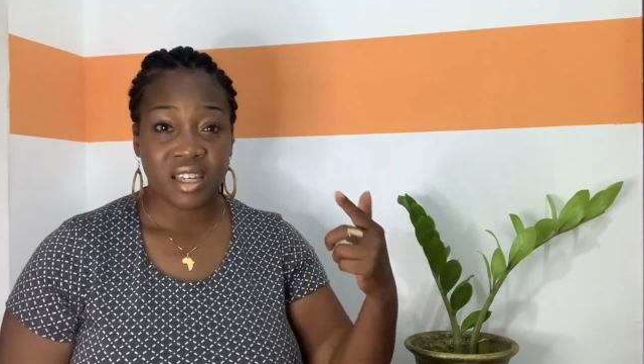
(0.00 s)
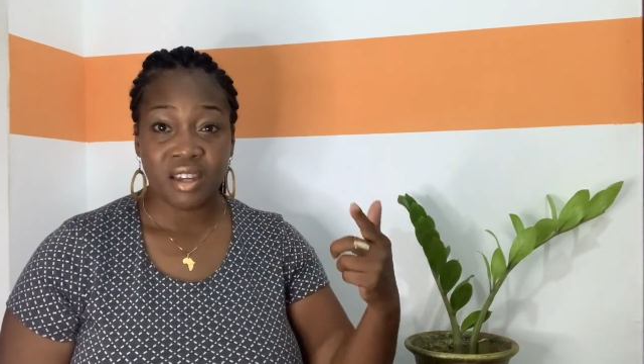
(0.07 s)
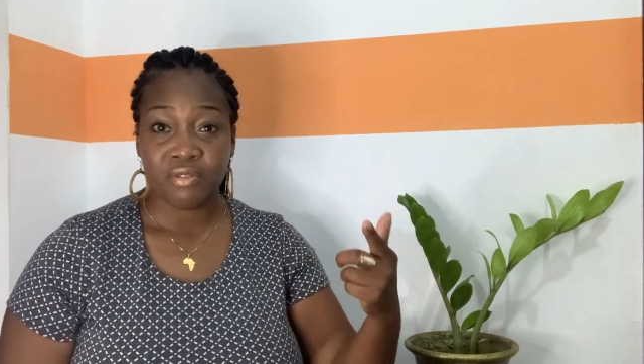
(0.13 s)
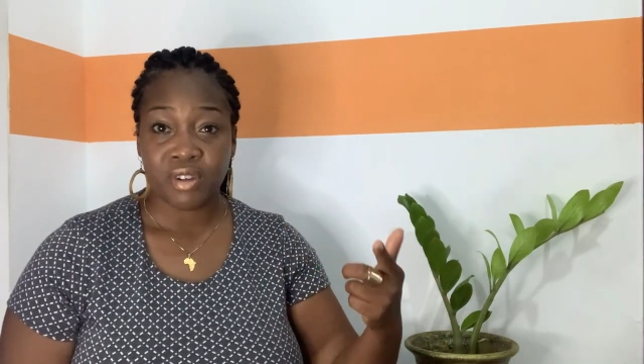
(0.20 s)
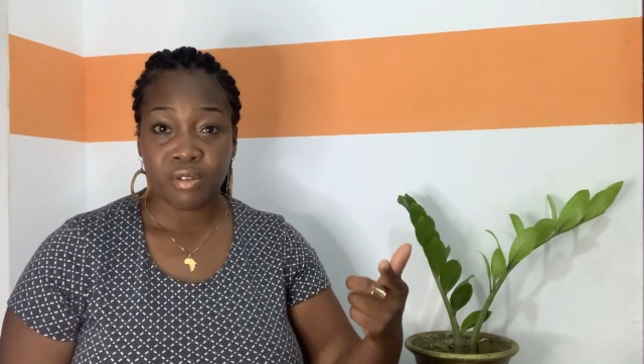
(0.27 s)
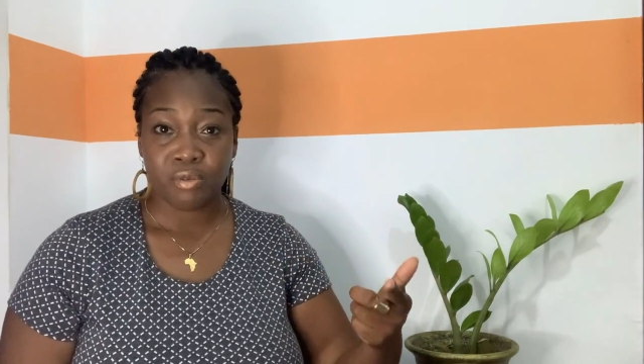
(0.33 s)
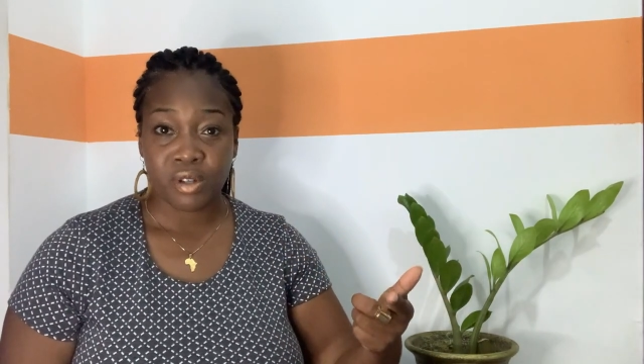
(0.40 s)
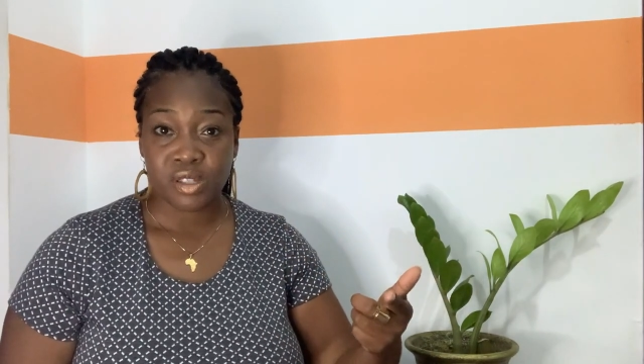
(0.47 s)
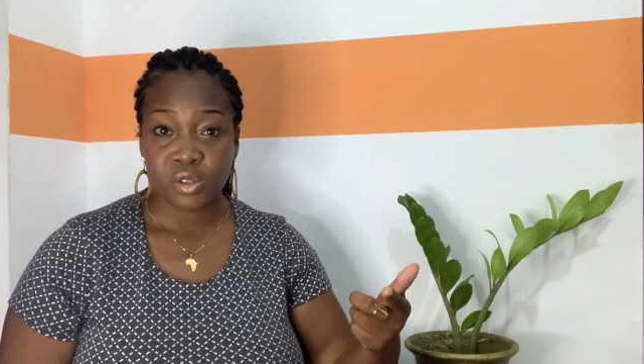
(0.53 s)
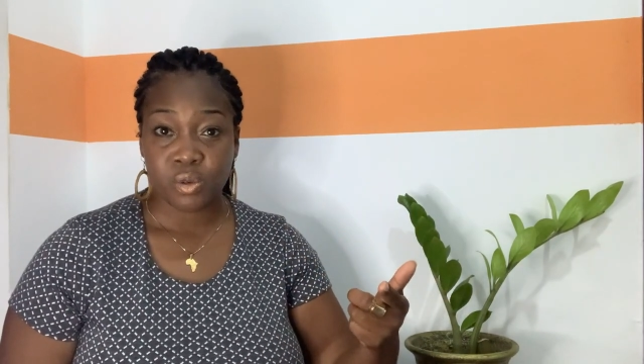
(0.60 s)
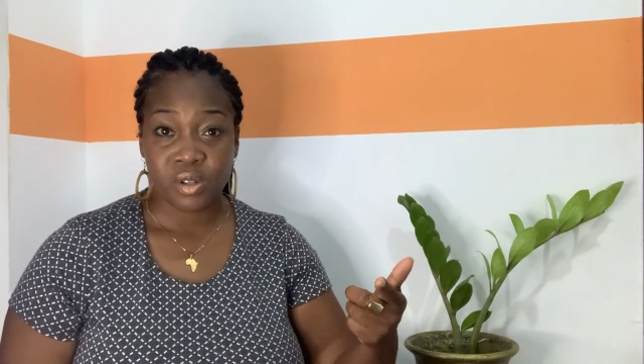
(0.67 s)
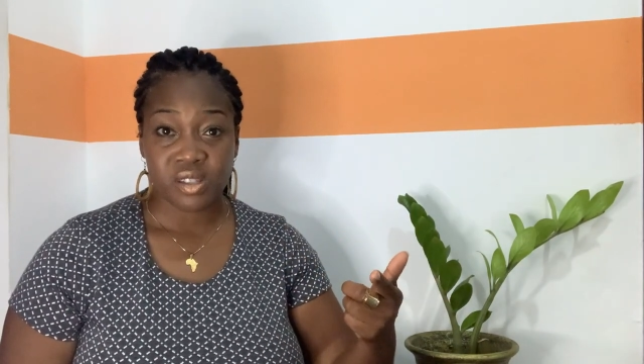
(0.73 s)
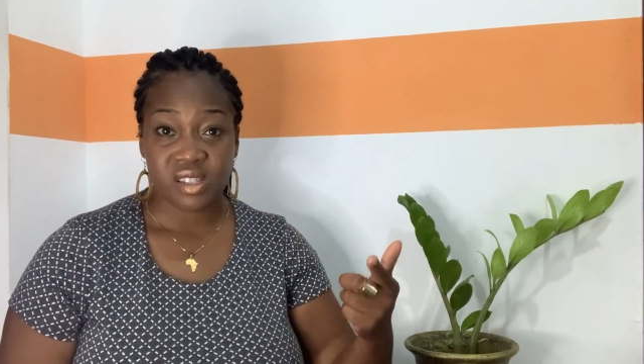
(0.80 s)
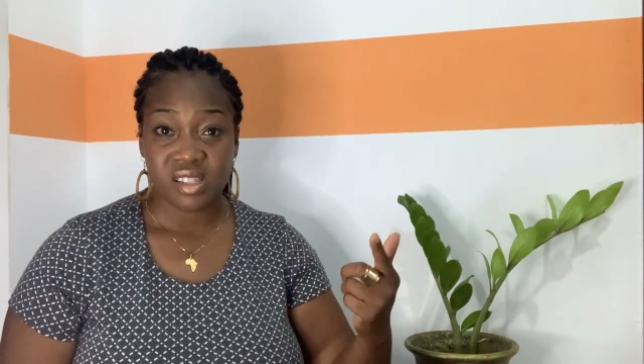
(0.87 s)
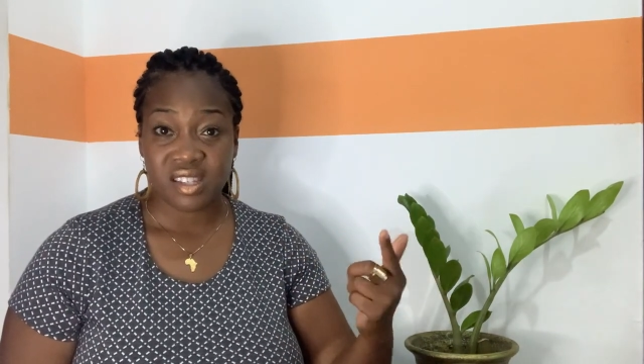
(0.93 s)
giving
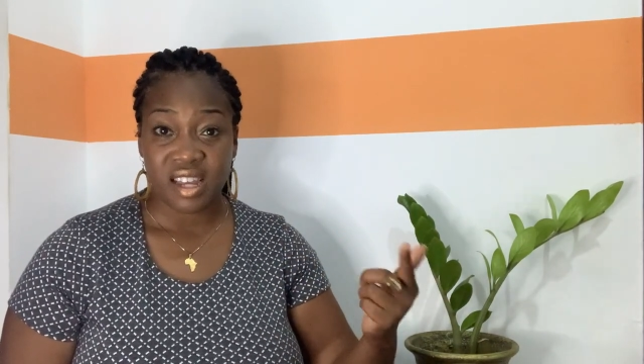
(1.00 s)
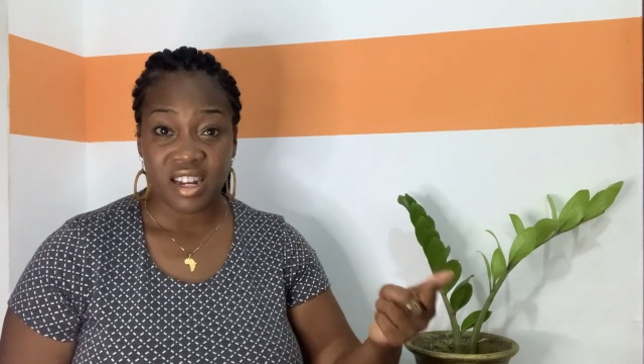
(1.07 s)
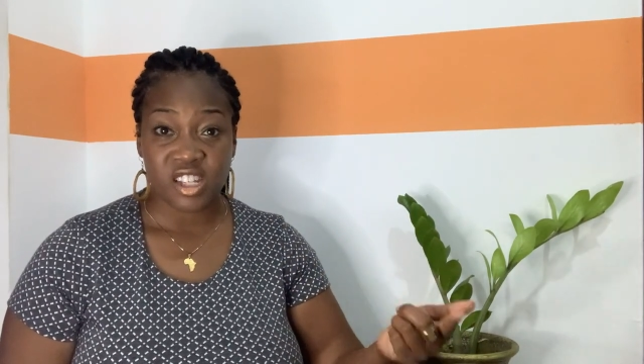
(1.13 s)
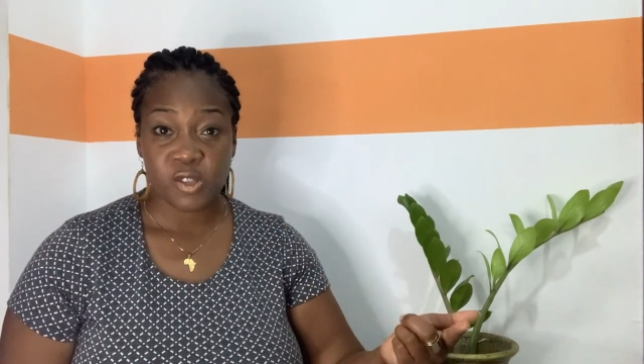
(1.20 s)
resources and